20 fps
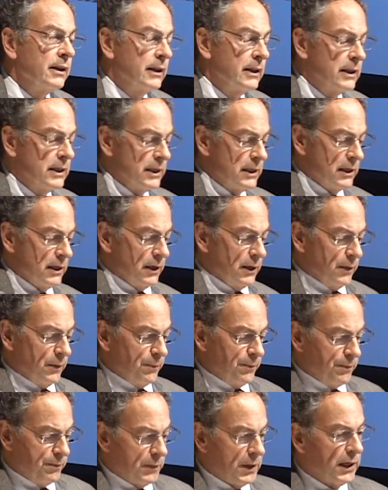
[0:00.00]

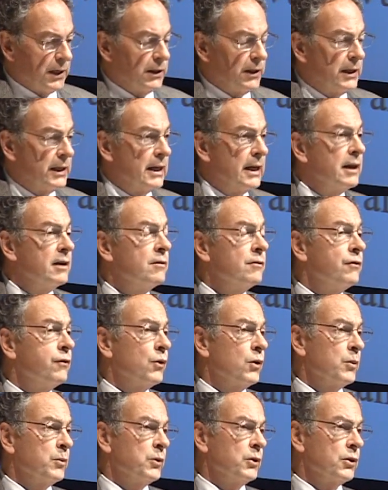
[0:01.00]
the
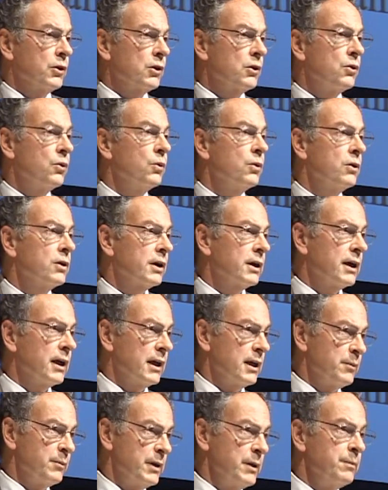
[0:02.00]
informal or core
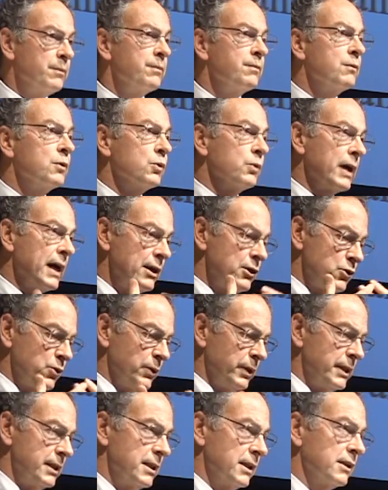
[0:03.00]
economy
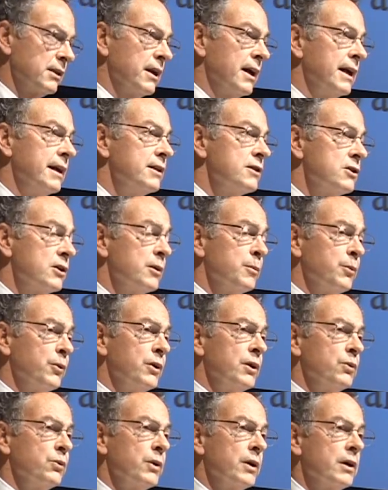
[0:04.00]
gradually declined to the
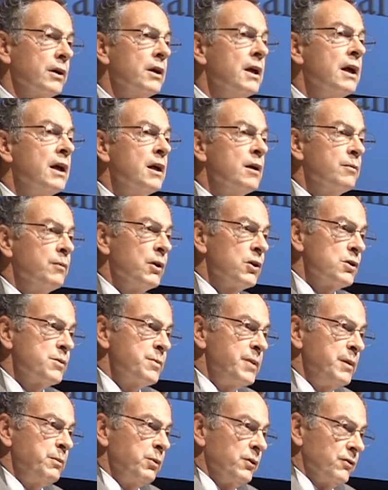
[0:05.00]
point where most
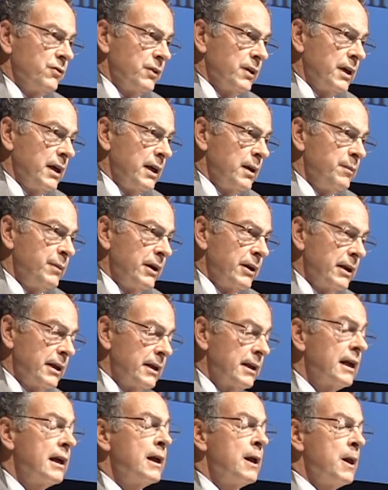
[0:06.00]
people forgot about
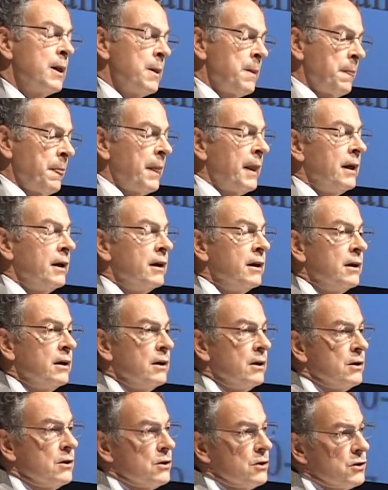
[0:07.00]
it.
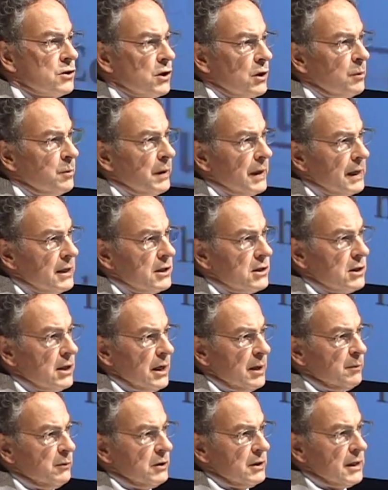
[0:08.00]
So by
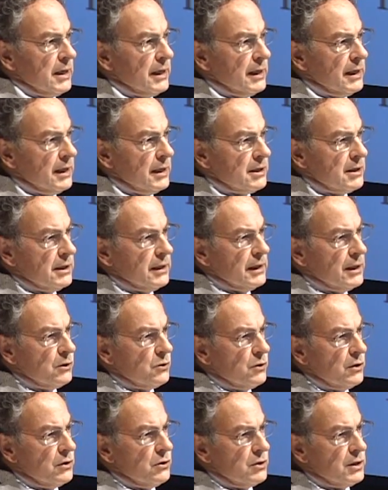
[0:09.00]
simultaneously
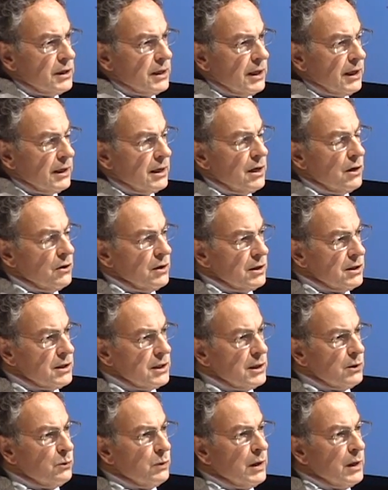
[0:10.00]
introducing a
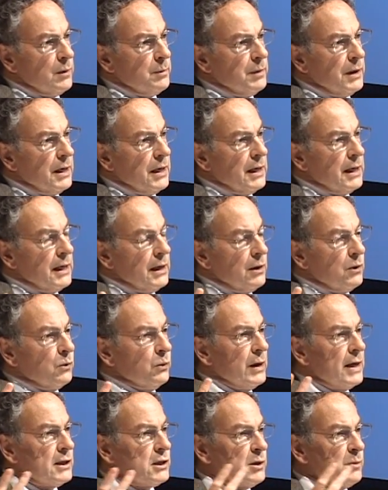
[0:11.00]
currency whereby
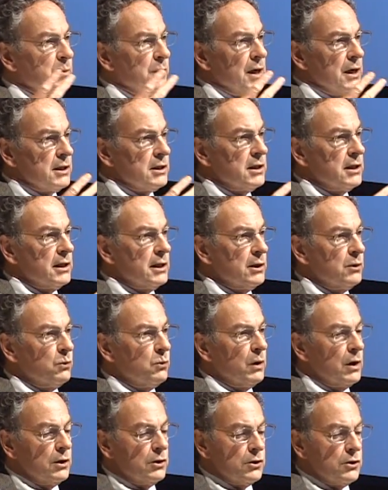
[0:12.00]
reciprocity
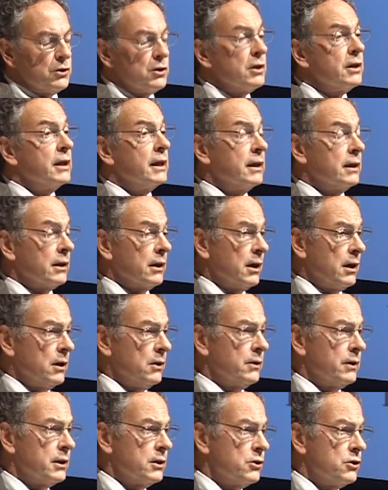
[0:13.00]
was
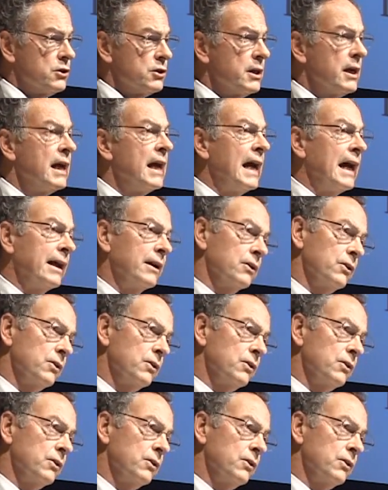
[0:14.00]
encouraged and